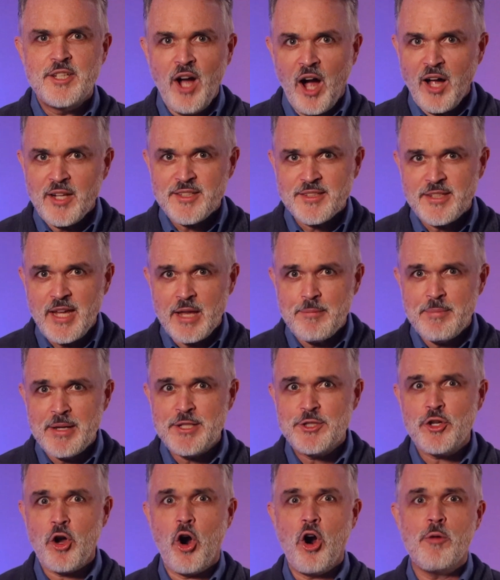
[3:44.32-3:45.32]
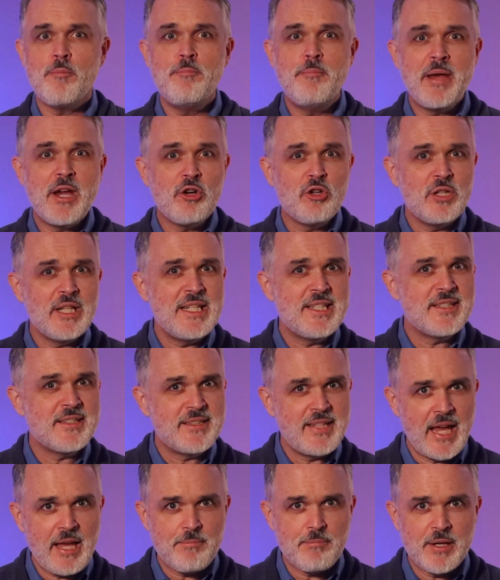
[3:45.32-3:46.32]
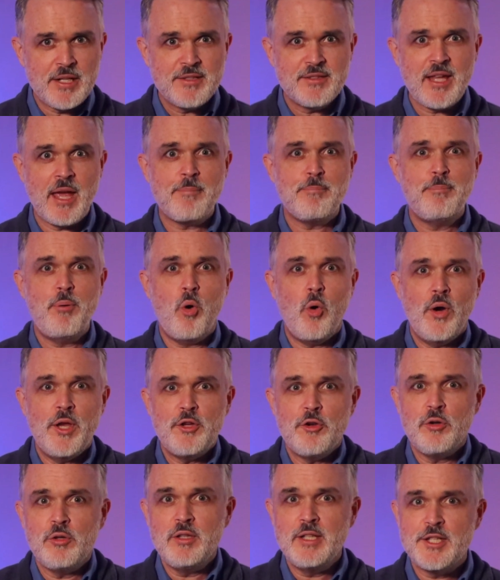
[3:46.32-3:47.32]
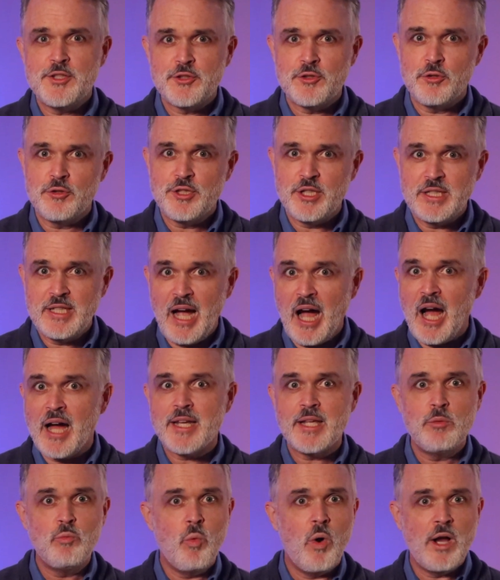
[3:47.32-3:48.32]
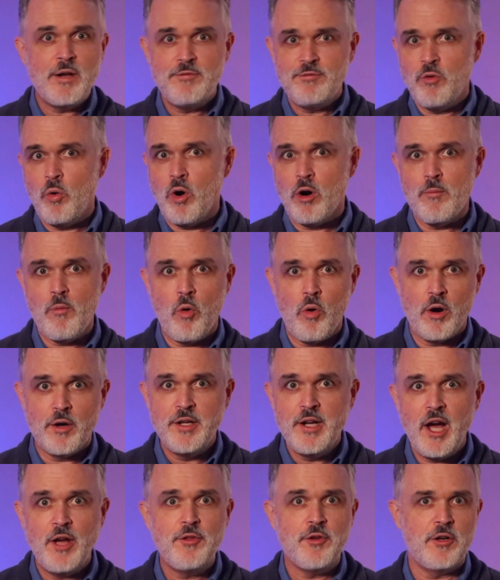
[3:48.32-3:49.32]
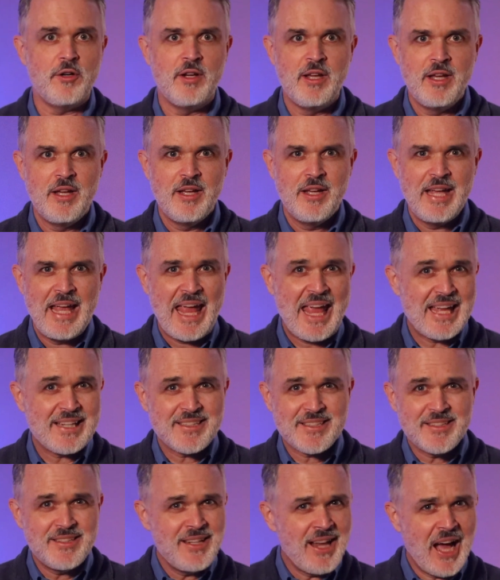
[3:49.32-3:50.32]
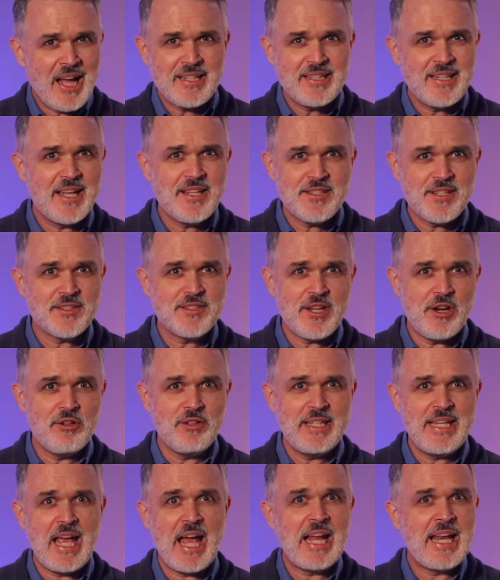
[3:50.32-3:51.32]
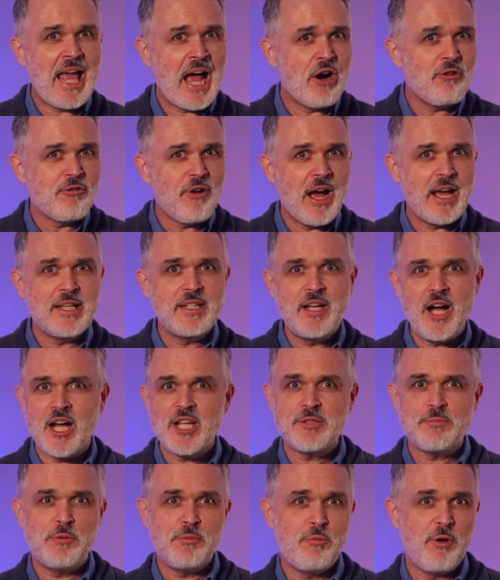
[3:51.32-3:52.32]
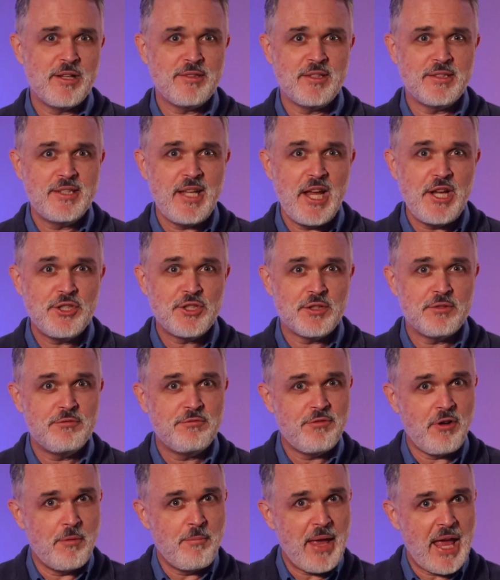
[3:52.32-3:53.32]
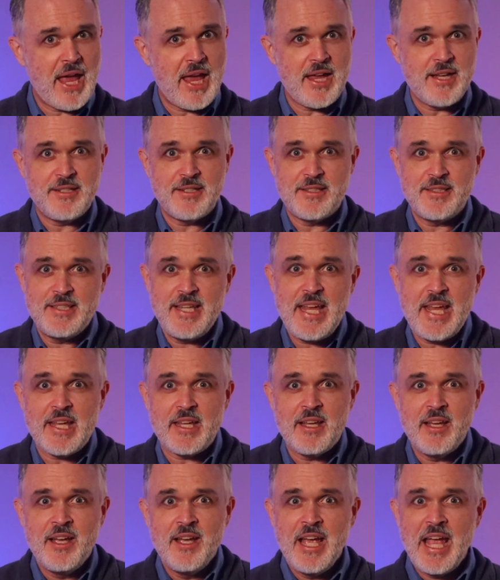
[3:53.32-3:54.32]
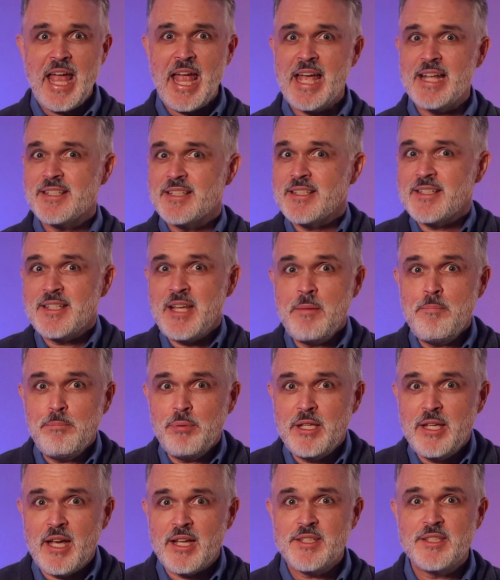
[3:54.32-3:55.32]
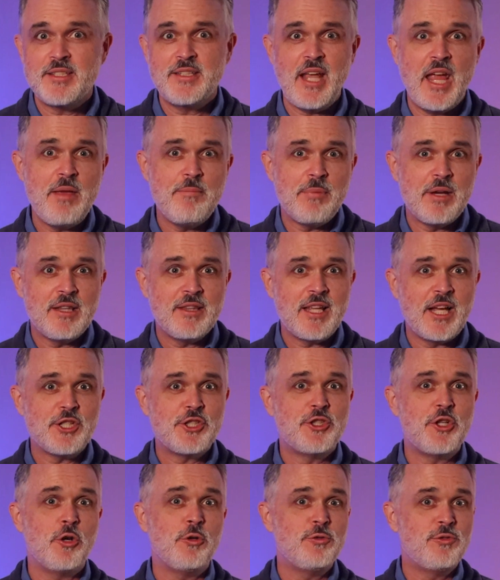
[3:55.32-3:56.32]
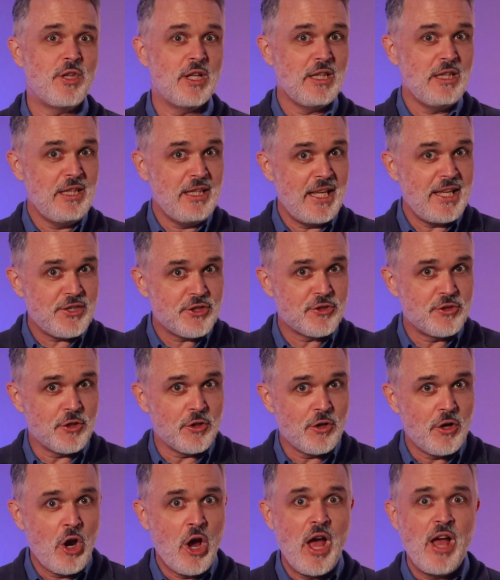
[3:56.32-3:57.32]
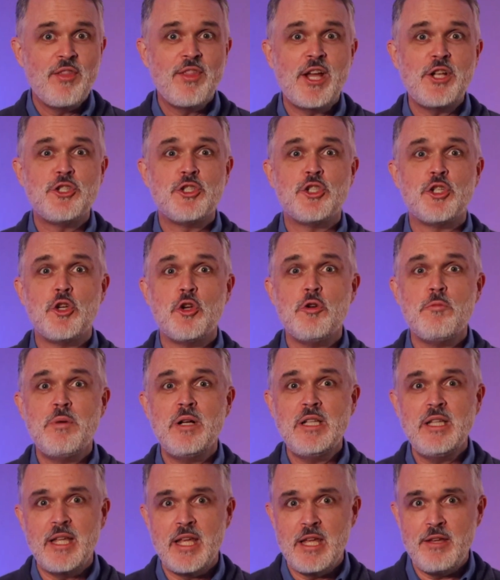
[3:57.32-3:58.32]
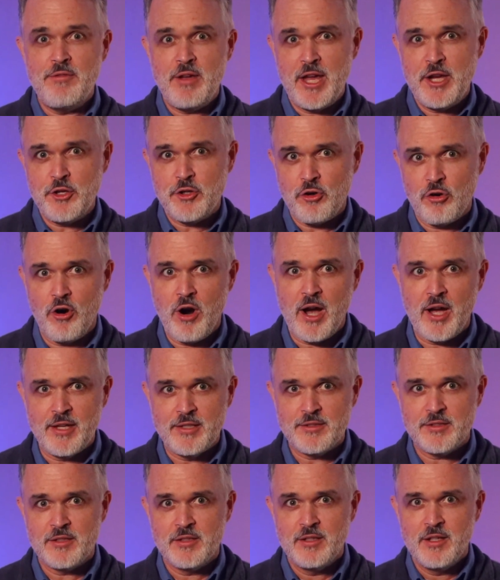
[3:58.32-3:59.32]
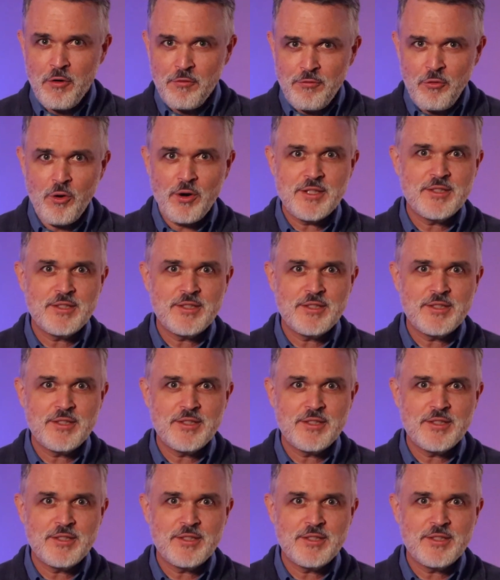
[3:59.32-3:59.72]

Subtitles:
God statements are merely statements that point your listener to God in one form or another. It's not necessarily an outright gospel presentation from A to Z. It's simply a statement that shows the listener that you believe in Christ. For